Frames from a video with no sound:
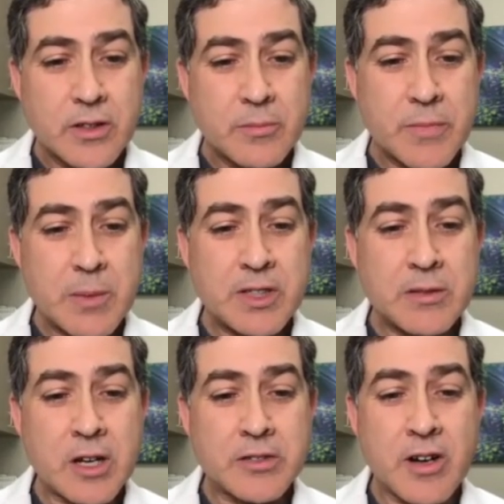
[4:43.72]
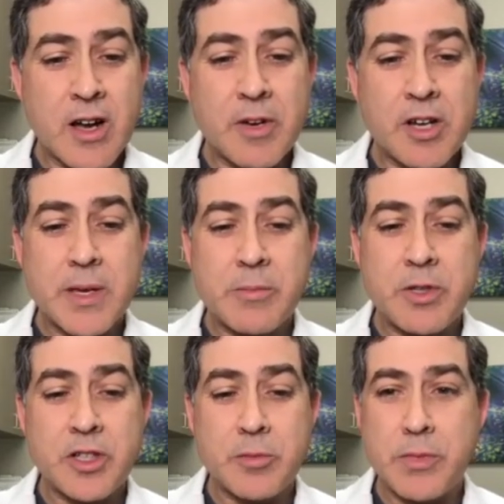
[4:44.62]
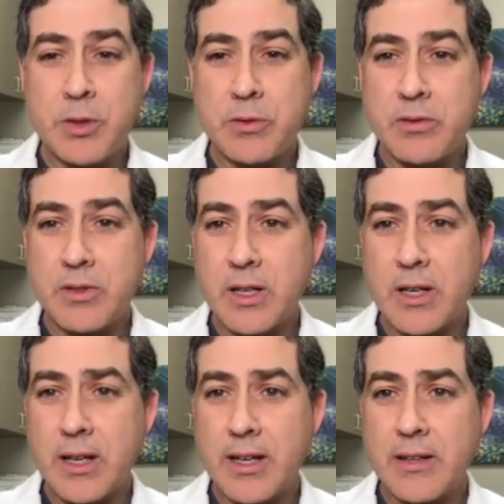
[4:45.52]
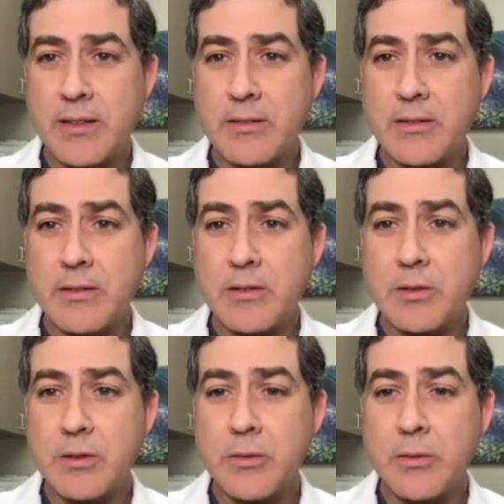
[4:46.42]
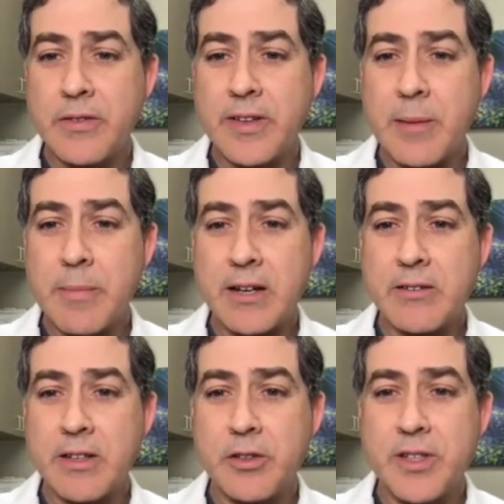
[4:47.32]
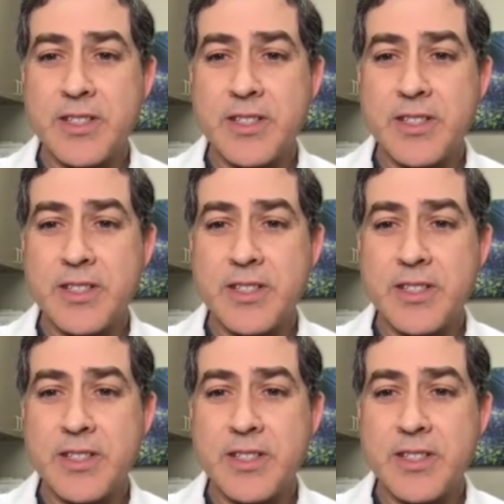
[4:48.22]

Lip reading: Maybe Dr. Ambach, maybe you can mute wherever that background noise is.